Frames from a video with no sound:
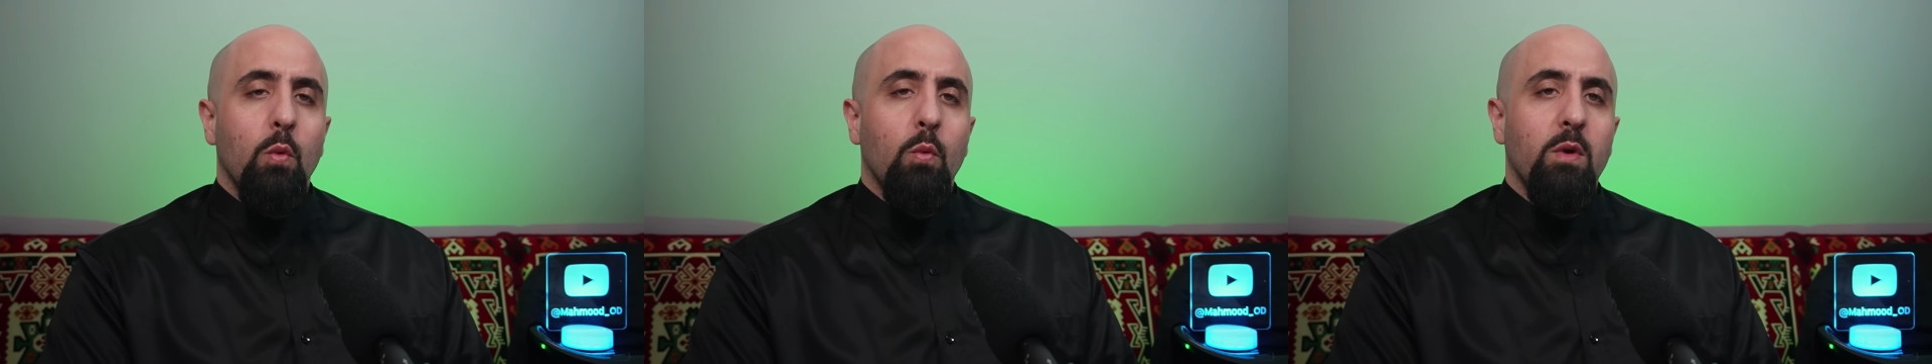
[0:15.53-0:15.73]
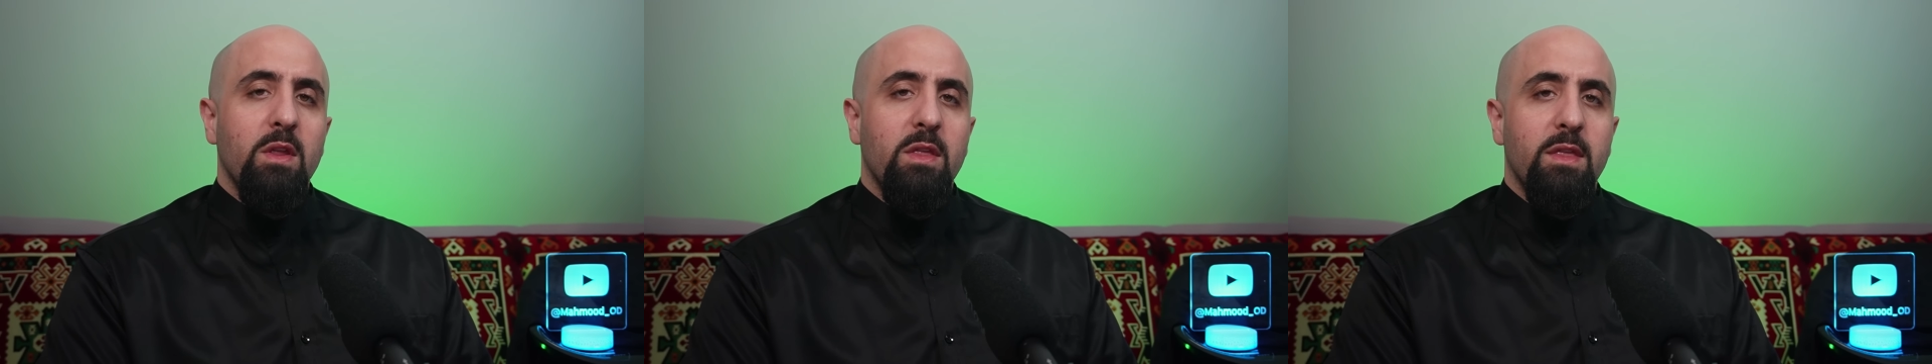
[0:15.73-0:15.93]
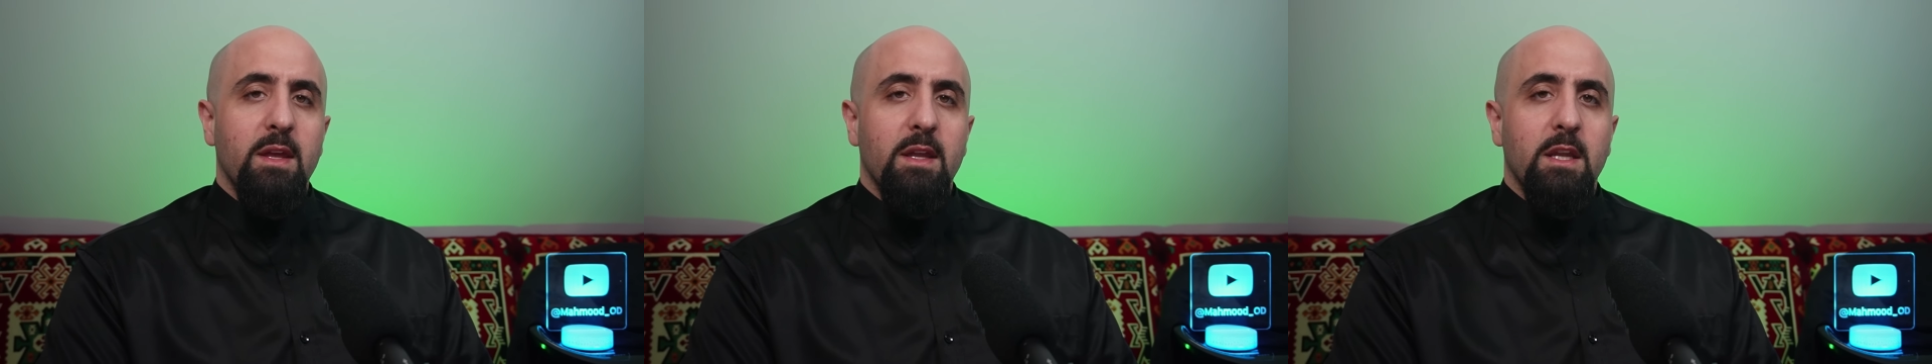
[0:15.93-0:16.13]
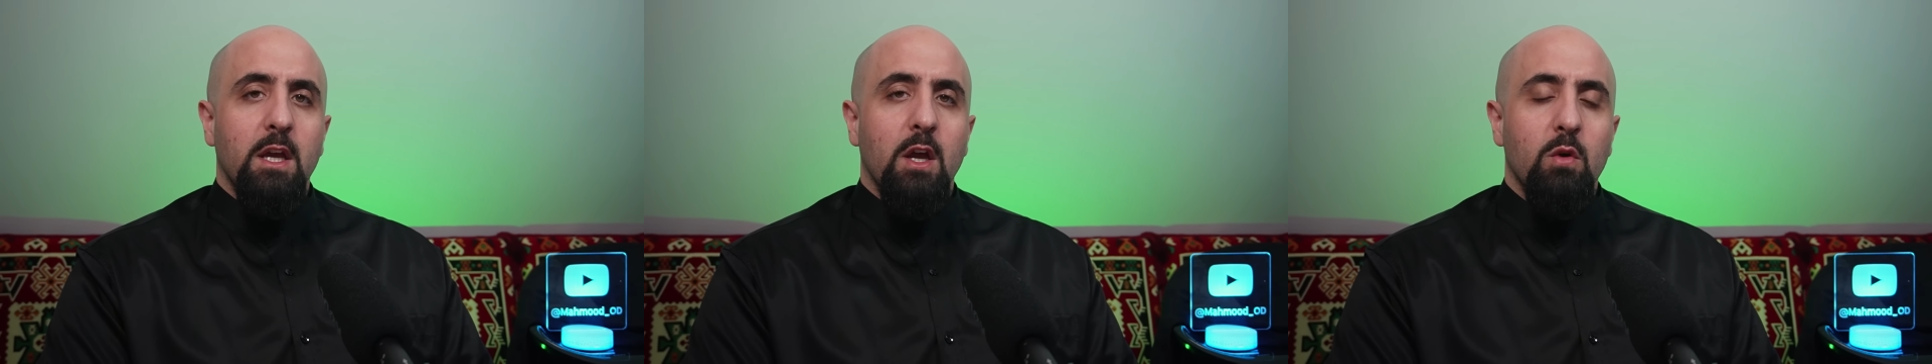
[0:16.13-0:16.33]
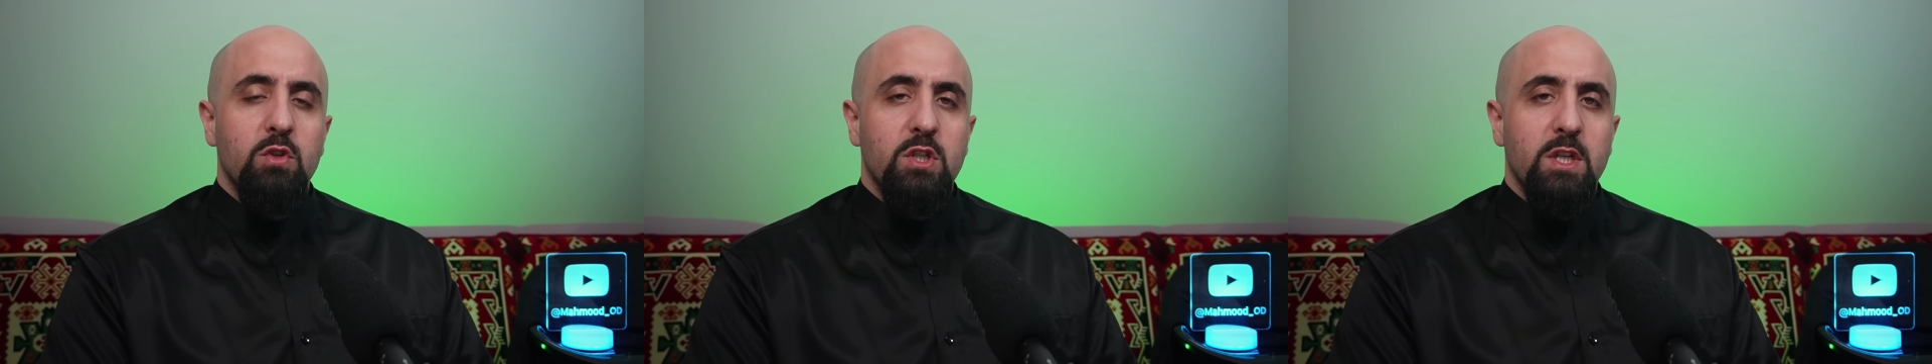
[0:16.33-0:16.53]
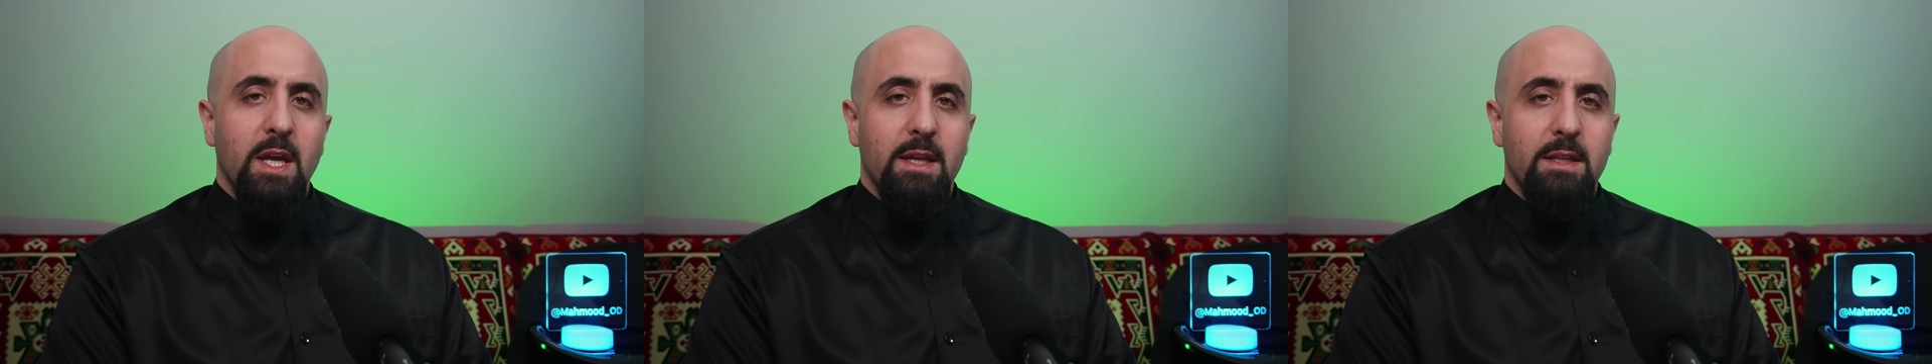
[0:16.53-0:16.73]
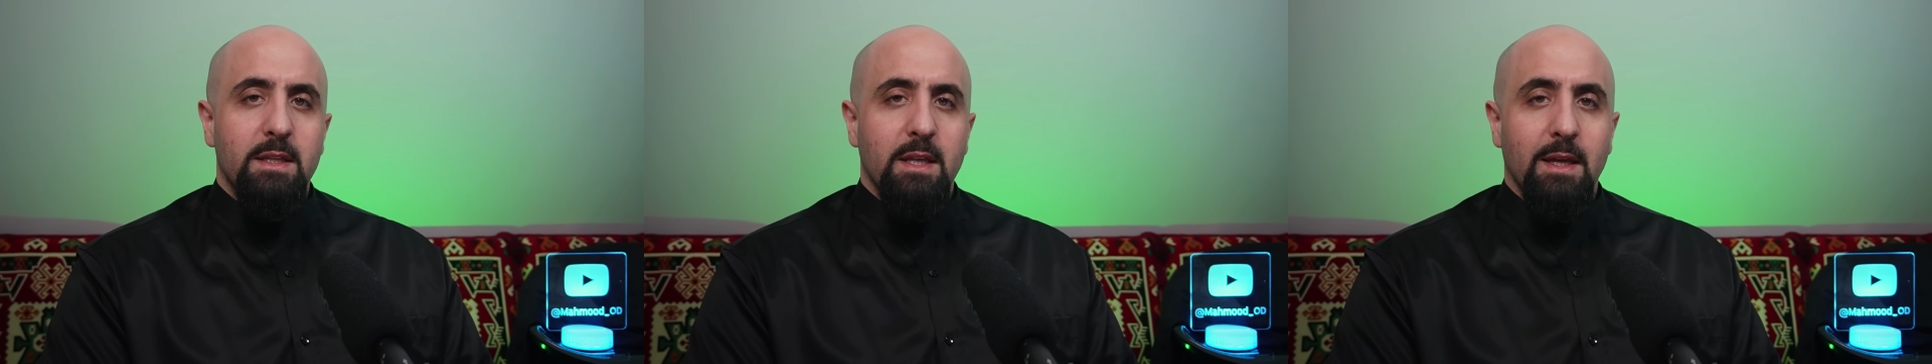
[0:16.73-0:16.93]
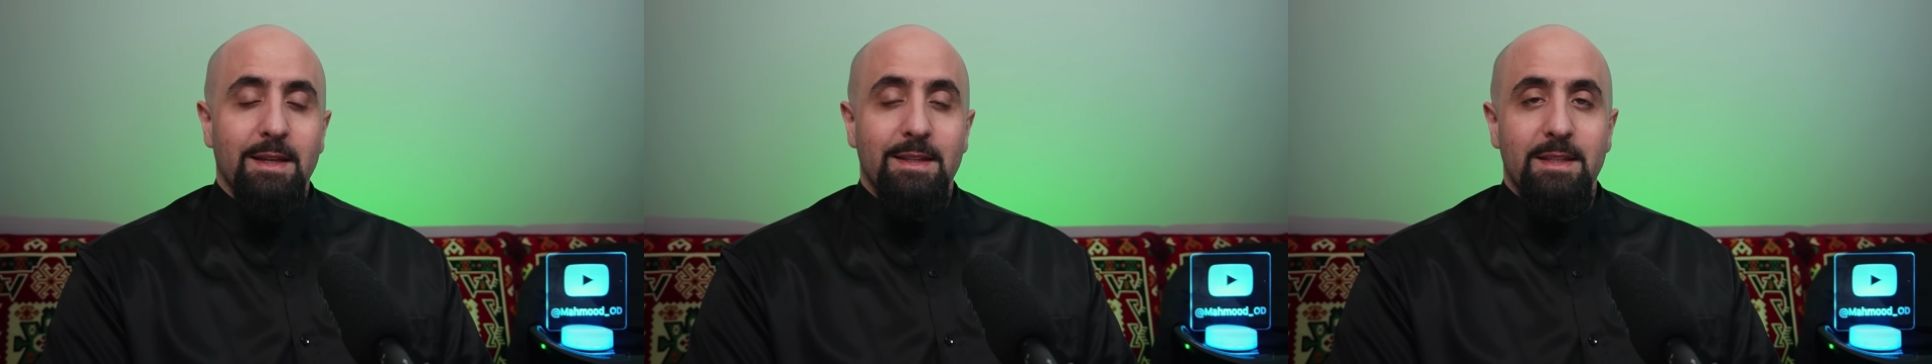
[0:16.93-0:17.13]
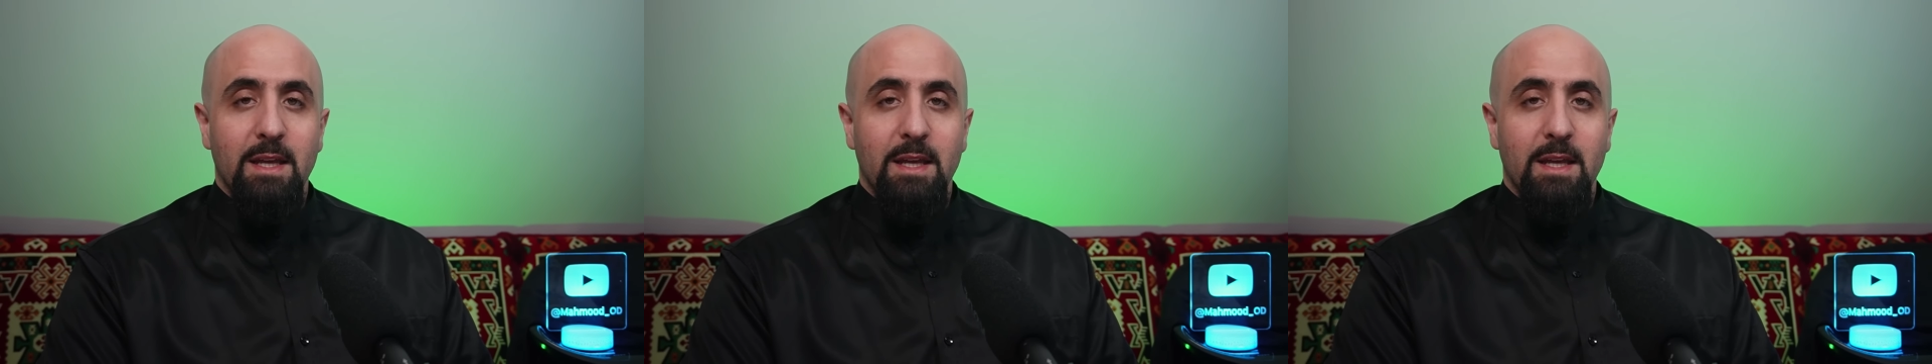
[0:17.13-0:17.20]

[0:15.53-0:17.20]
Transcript: with the negotiating